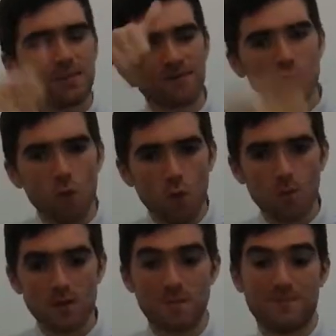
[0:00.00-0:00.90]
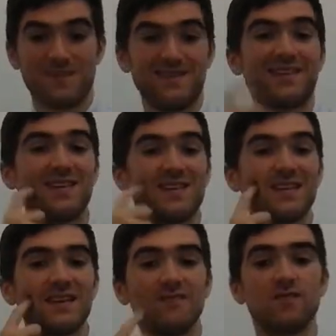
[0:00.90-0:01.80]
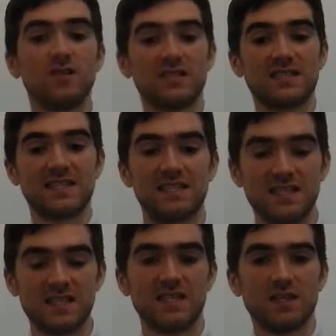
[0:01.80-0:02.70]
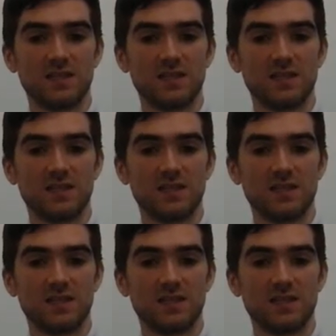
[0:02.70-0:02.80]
The training will be in two parts.